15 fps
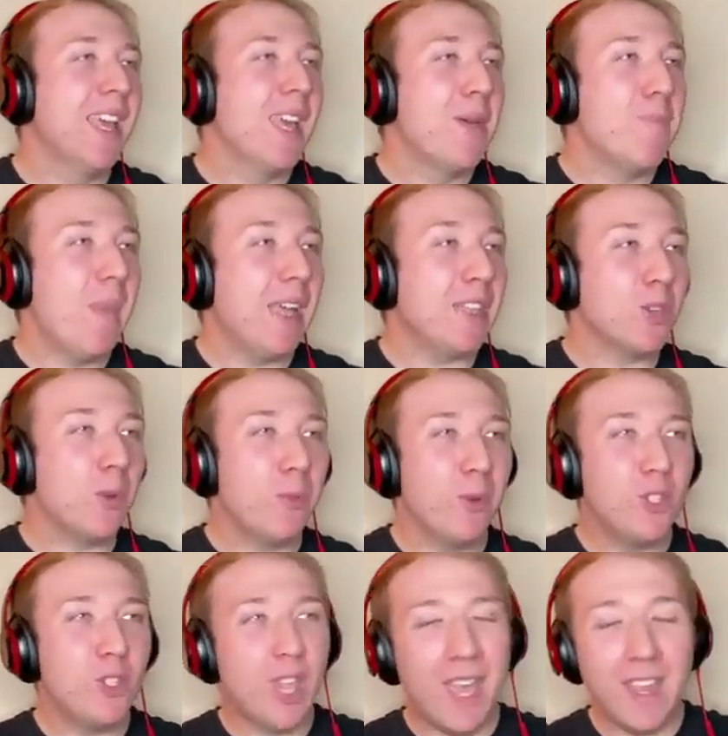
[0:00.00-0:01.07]
met up
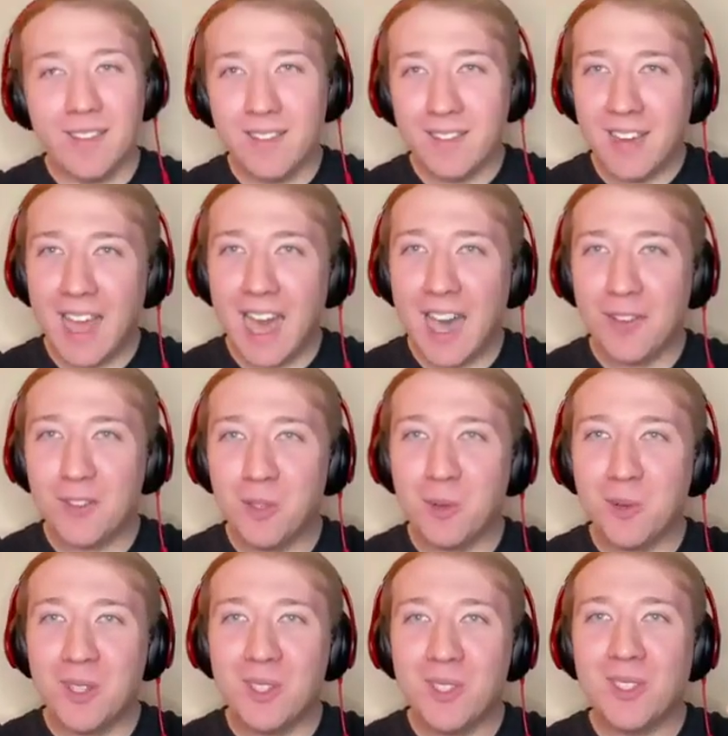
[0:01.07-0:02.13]
with Jen
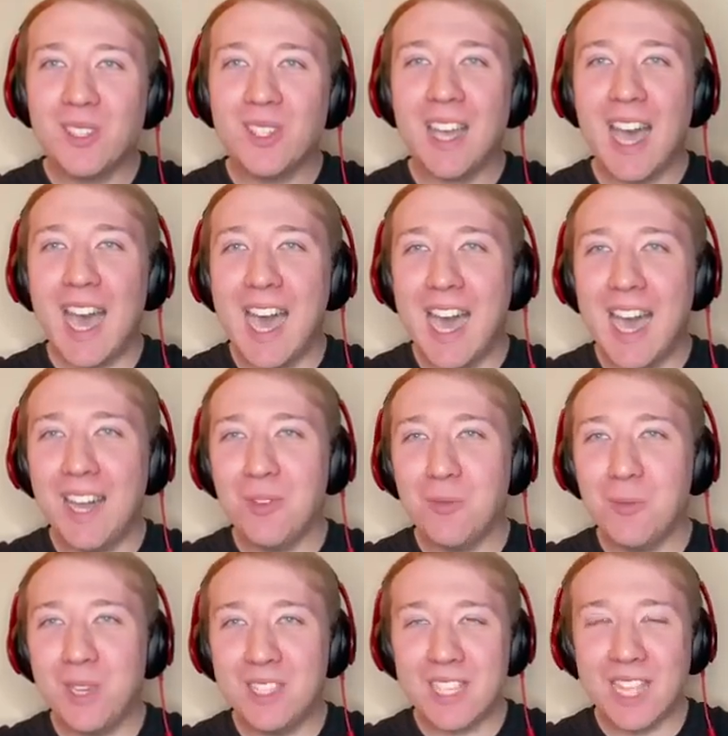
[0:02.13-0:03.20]
afterwards, and
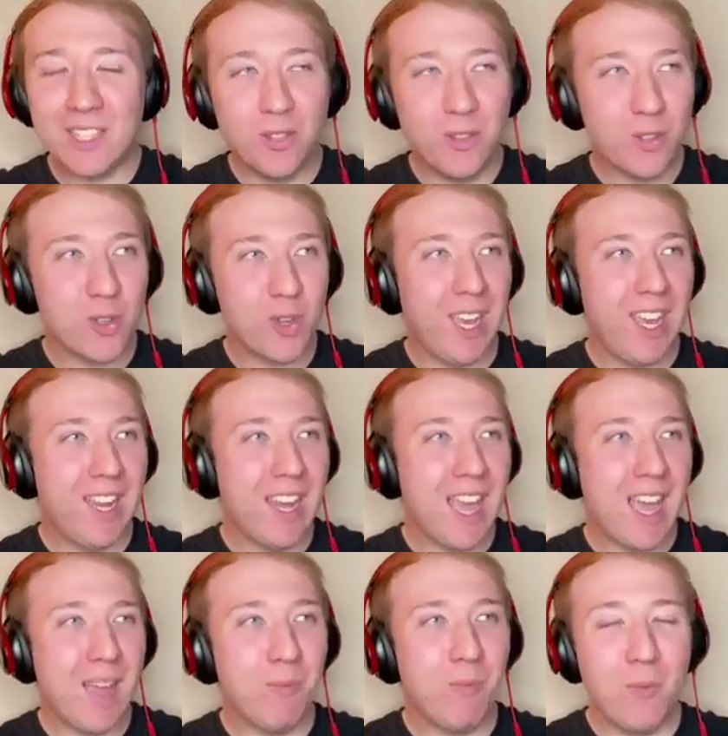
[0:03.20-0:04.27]
we sat on the train
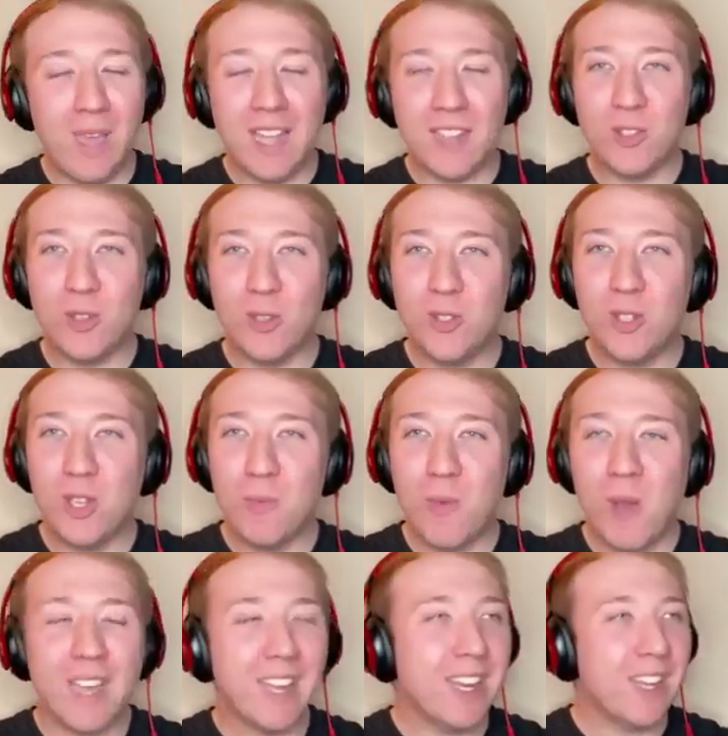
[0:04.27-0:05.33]
and we had a good
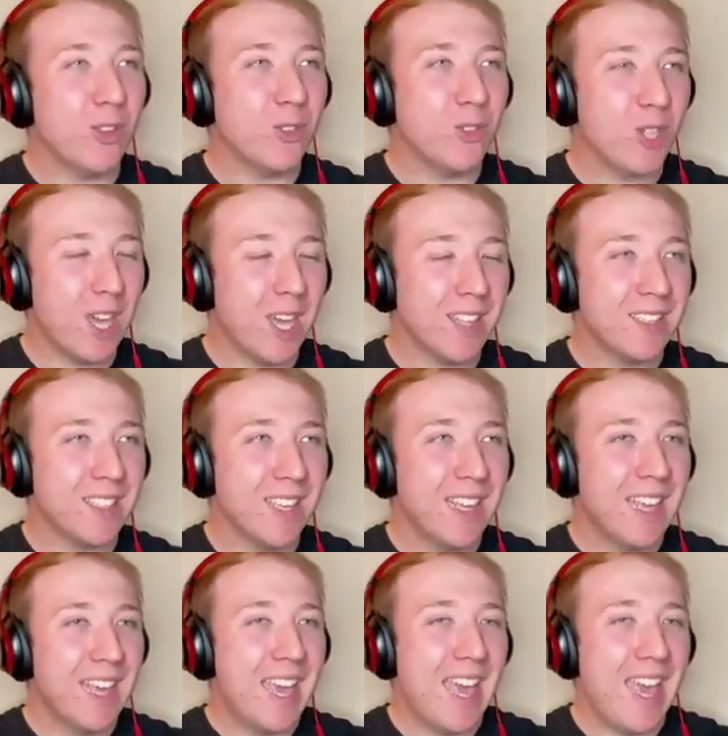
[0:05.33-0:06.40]
chinwag and a good chat,
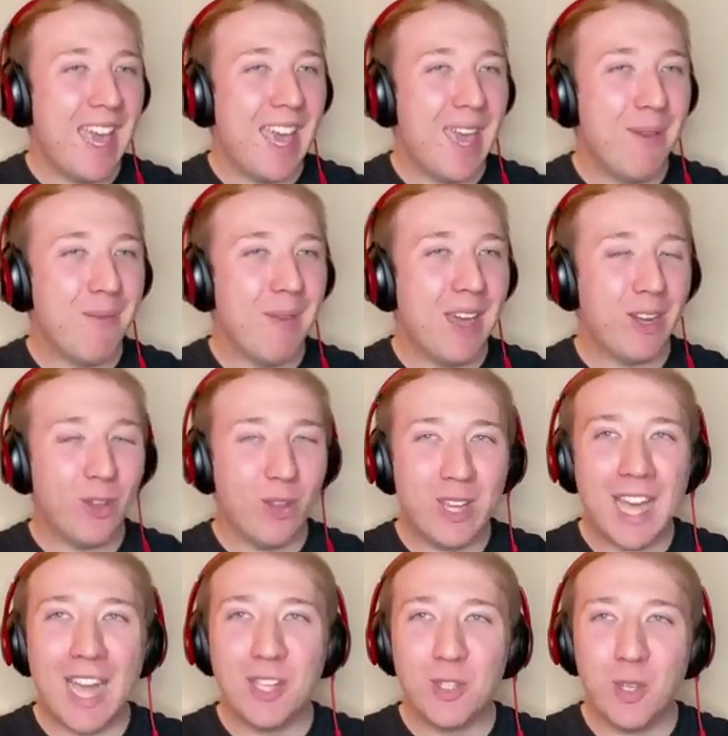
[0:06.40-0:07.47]
and a good
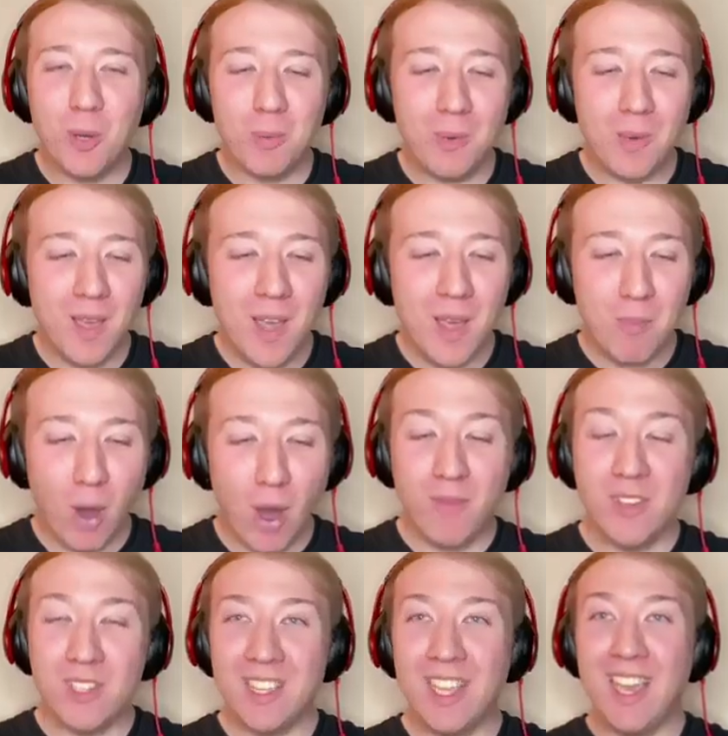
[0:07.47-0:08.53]
catch up. But
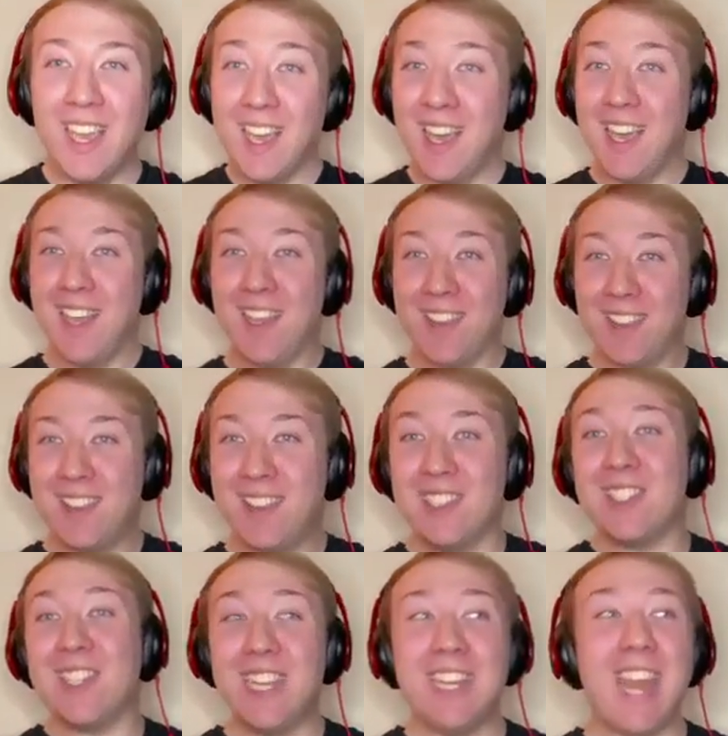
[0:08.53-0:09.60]
obviously, the
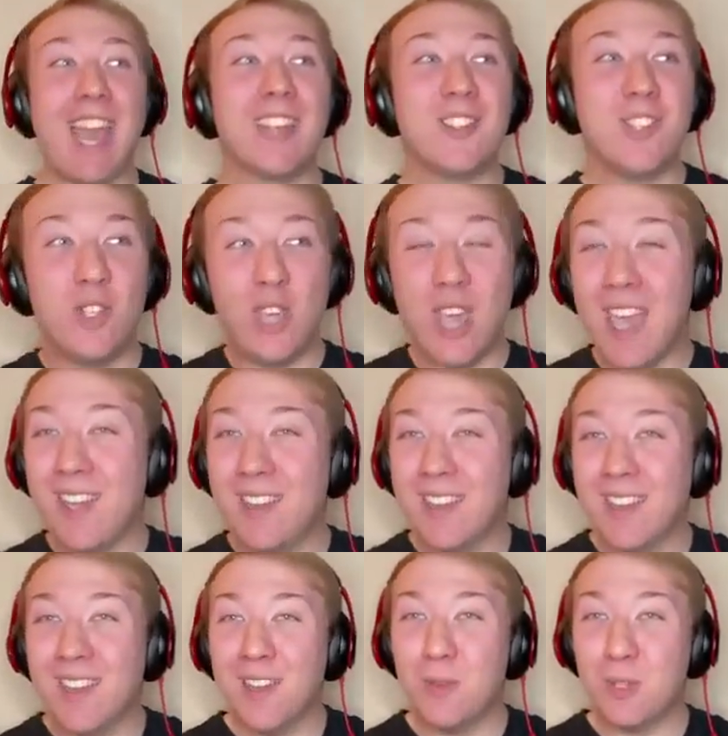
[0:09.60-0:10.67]
seat next to Jen
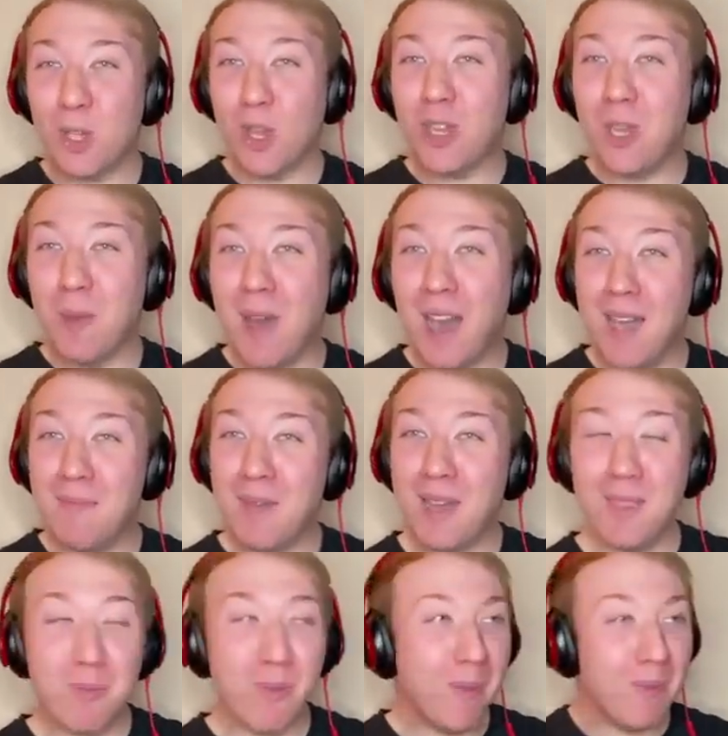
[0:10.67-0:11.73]
was occupied by
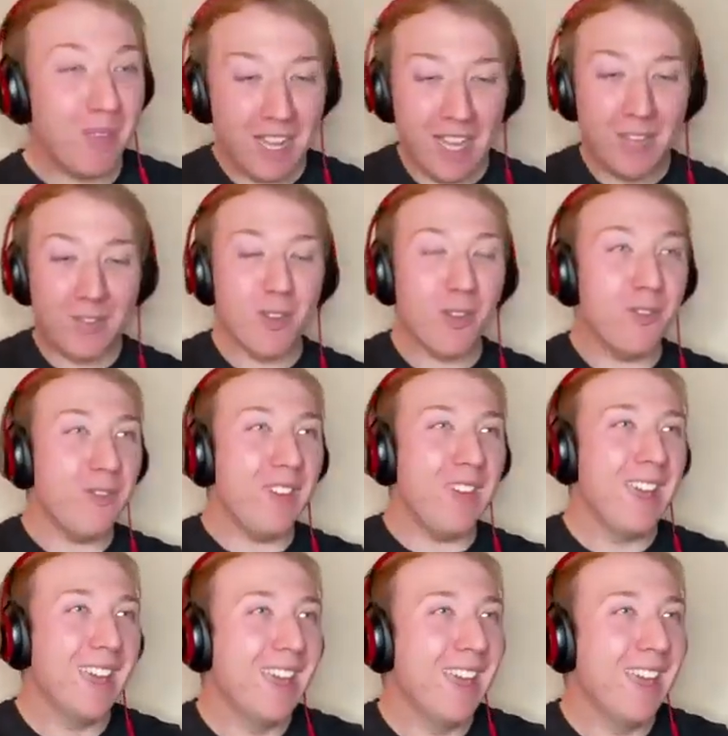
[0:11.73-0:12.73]
the Premier League trophy,